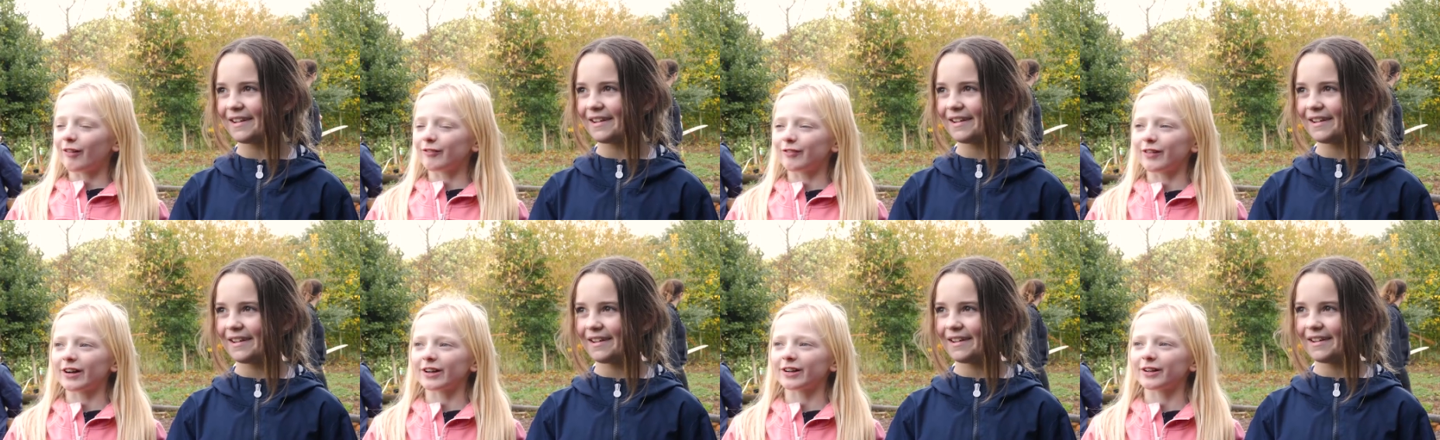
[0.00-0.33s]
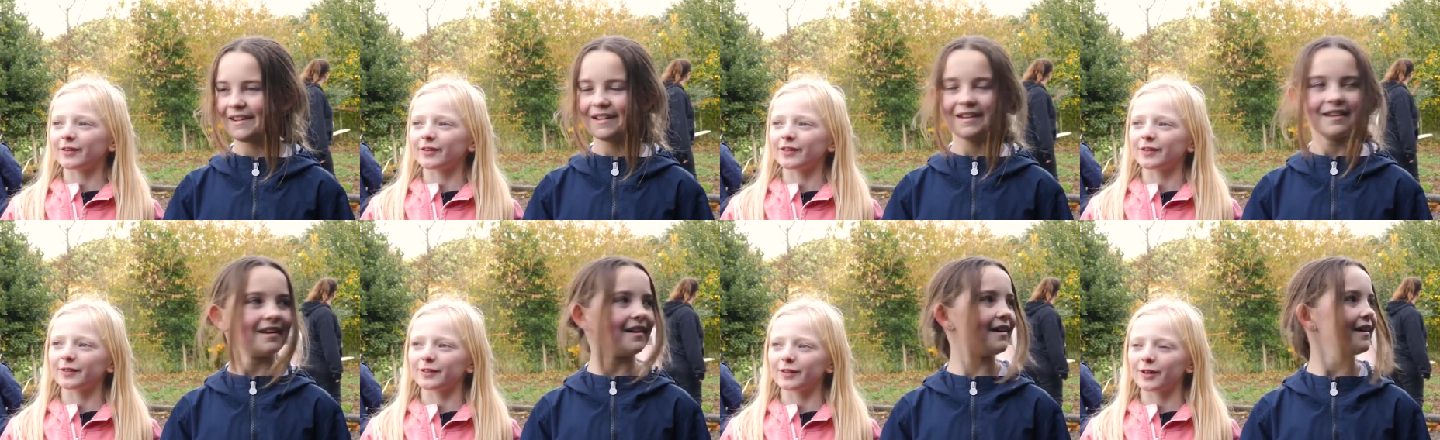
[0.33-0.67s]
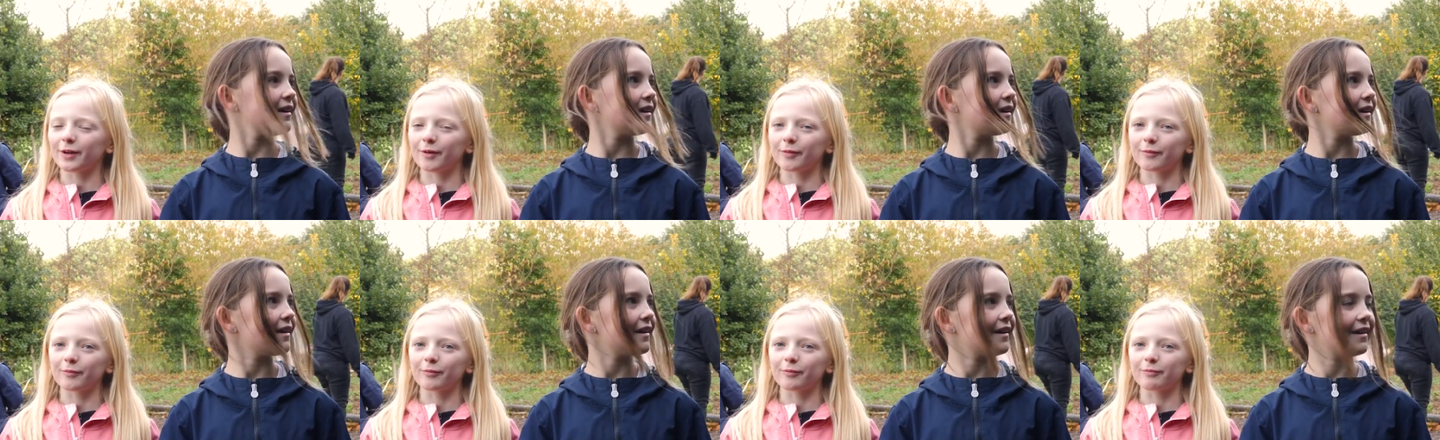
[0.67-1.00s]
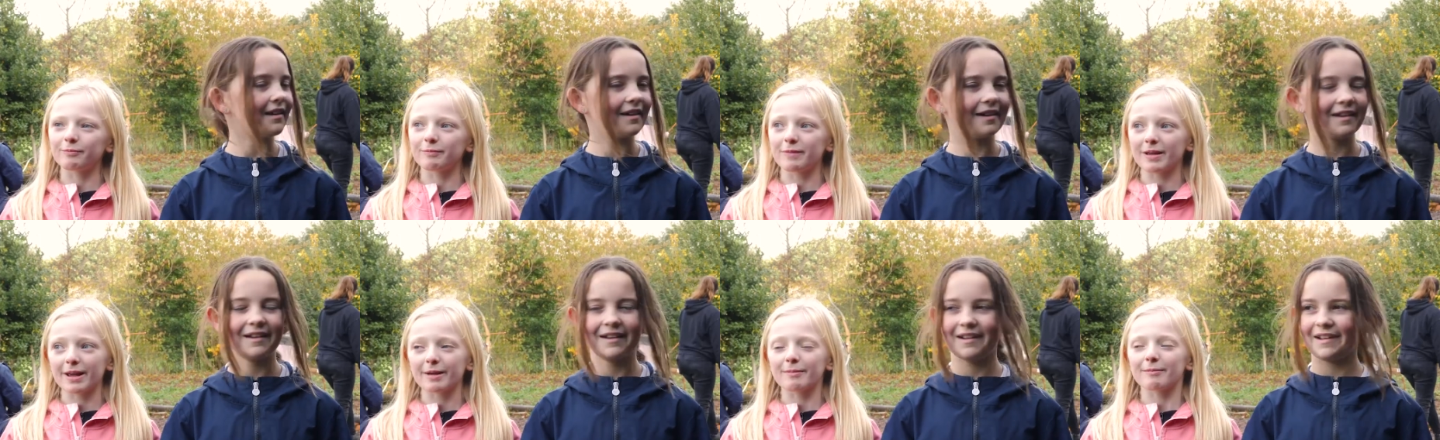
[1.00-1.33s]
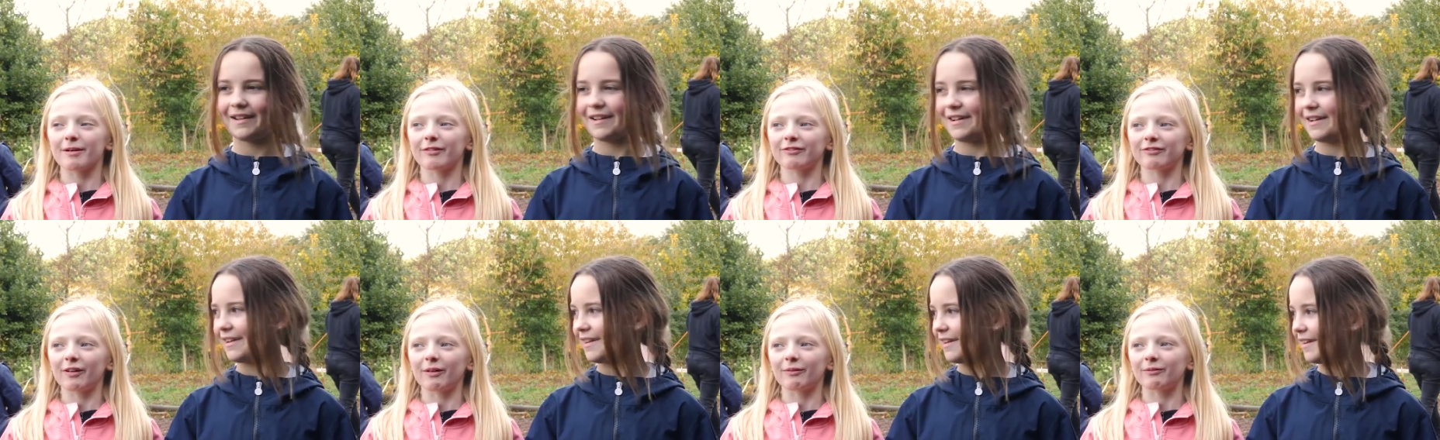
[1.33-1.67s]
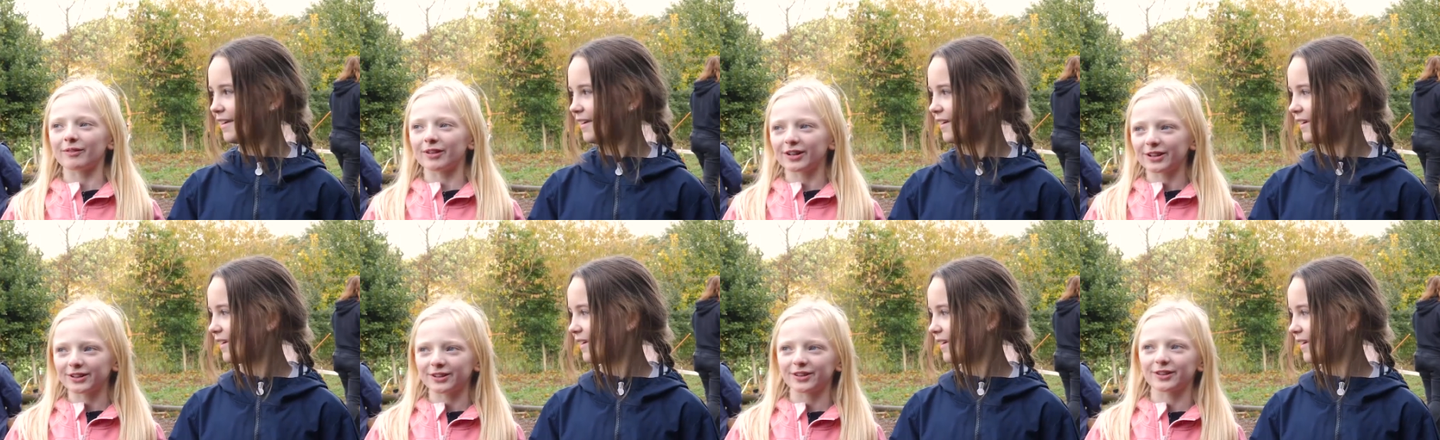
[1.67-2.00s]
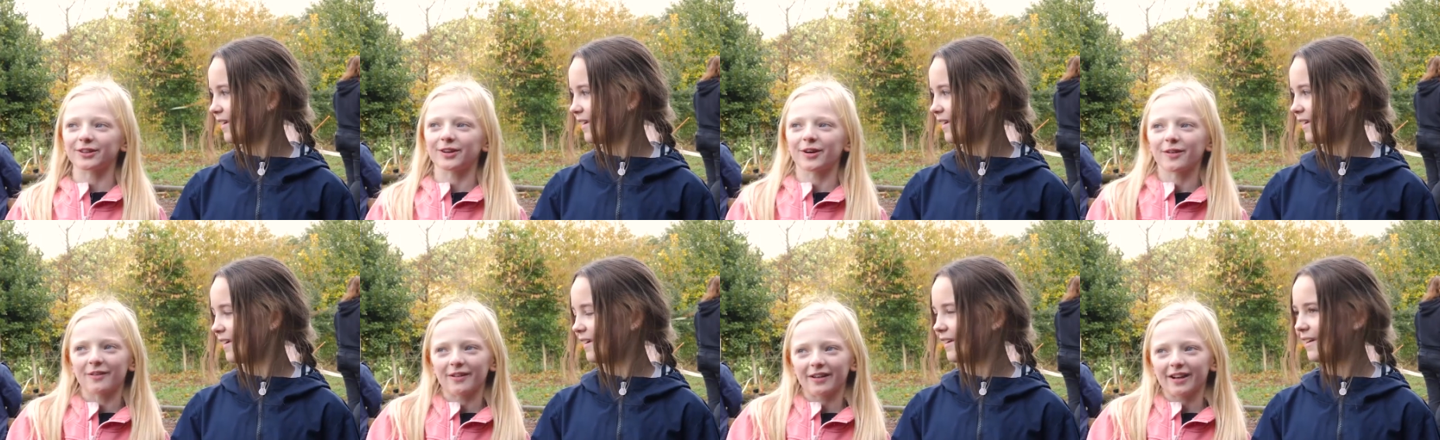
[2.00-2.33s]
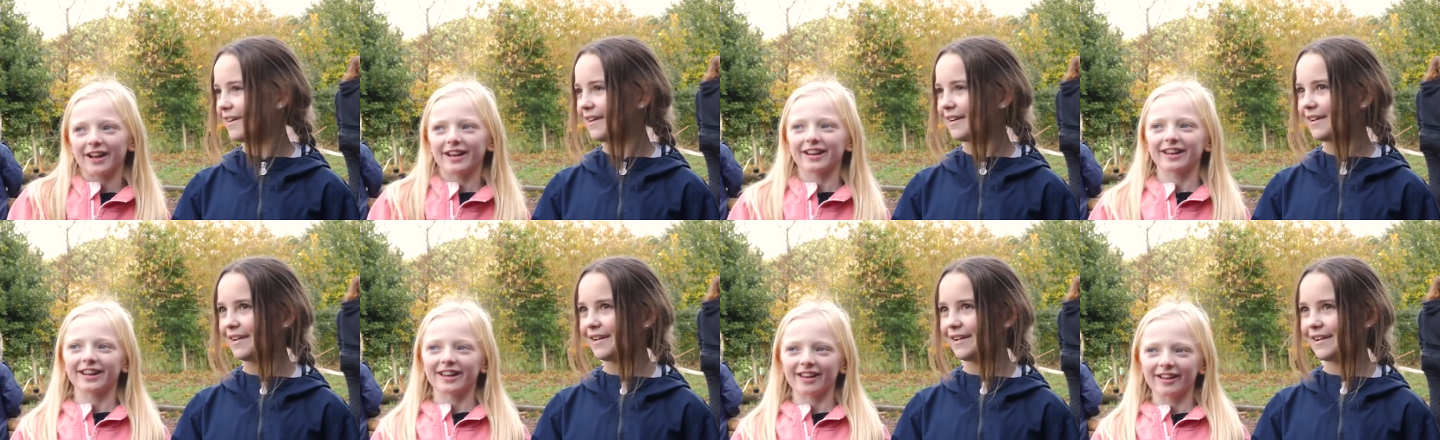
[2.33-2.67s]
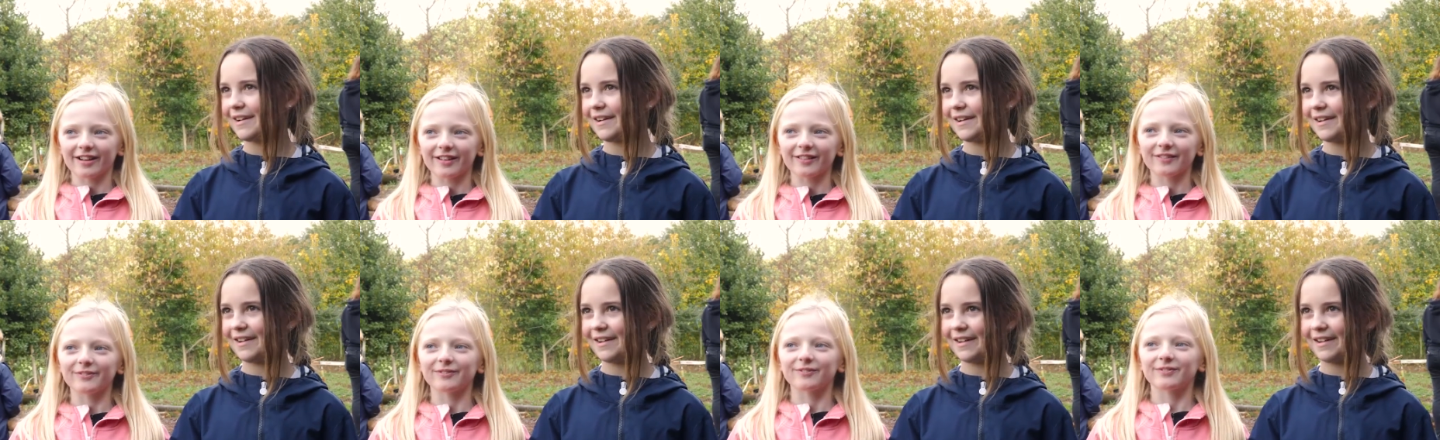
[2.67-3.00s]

Speaker 1: I, reckon that me and my family should go again here.